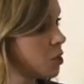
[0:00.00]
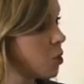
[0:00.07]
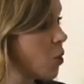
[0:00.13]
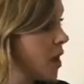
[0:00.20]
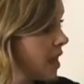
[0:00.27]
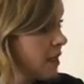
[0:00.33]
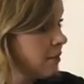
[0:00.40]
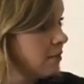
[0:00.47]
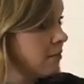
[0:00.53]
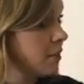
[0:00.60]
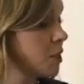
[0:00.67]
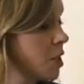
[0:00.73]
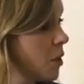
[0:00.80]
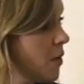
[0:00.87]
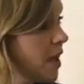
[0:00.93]
enjoy,
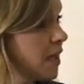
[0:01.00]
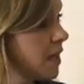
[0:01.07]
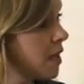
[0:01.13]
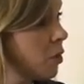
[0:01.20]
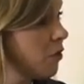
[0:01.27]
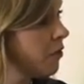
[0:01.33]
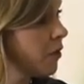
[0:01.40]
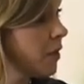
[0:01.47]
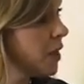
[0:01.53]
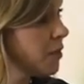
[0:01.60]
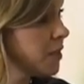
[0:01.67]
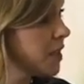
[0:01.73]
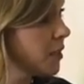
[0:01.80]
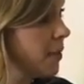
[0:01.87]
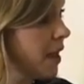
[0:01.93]
do it. Don't feel
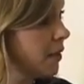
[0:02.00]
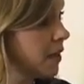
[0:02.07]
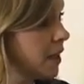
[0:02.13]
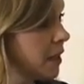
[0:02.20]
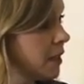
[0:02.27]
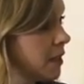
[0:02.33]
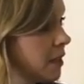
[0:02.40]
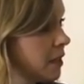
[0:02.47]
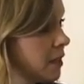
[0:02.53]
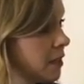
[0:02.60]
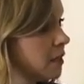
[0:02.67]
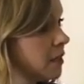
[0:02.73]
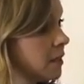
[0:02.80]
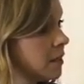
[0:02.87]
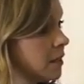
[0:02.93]
guilty about it.
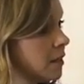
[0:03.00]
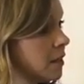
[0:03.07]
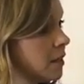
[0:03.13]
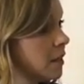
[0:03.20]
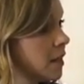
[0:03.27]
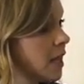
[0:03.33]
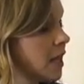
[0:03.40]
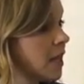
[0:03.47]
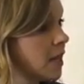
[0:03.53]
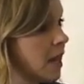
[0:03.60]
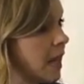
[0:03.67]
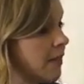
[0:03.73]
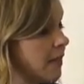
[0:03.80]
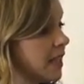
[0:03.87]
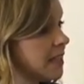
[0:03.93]

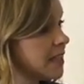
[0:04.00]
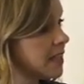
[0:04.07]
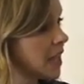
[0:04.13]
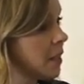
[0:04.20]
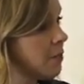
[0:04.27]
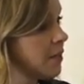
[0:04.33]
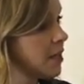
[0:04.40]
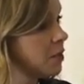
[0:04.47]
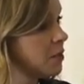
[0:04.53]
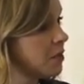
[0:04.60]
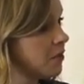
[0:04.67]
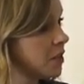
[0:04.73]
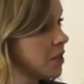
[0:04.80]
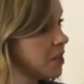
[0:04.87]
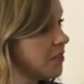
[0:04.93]
And let's really
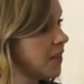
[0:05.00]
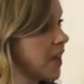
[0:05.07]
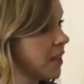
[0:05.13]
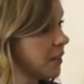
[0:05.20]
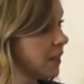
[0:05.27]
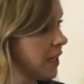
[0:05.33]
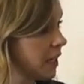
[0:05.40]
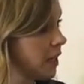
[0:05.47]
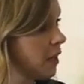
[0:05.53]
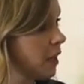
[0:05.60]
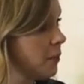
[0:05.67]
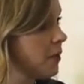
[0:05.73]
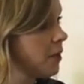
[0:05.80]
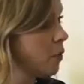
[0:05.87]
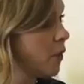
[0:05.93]
diversify your
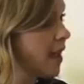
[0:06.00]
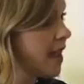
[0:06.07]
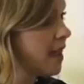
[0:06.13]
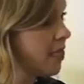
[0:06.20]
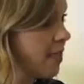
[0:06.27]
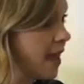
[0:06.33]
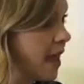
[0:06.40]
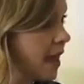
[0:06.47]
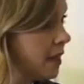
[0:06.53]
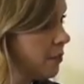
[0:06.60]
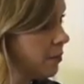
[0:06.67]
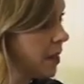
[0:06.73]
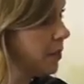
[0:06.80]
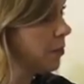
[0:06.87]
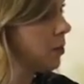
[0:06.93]
income in a way that
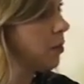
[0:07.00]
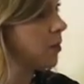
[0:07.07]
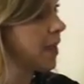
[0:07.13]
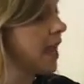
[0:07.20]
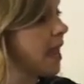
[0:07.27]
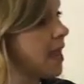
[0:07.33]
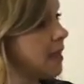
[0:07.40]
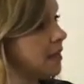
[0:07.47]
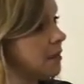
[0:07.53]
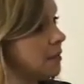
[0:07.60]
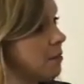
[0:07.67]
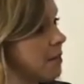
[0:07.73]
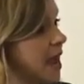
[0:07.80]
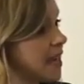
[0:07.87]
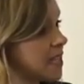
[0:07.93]
people can
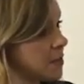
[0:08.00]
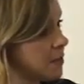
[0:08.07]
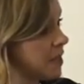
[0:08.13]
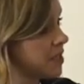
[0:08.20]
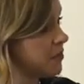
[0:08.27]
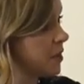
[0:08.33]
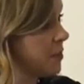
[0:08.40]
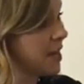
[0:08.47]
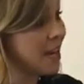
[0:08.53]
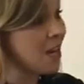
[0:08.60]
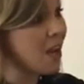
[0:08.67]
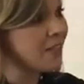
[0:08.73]
maximize from it. And